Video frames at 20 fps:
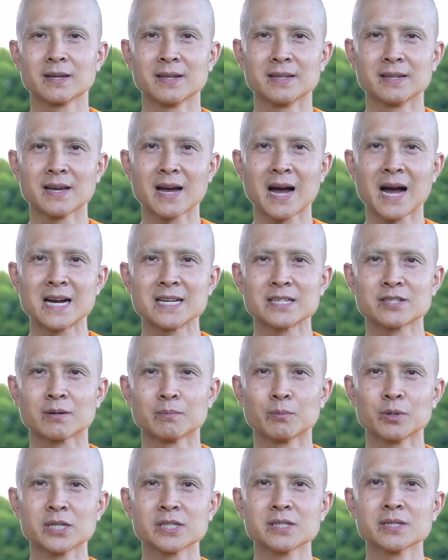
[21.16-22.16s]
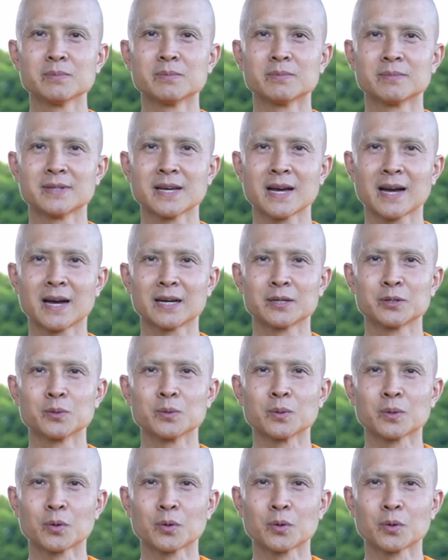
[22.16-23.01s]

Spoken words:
In the eyes of Buddhism, there are two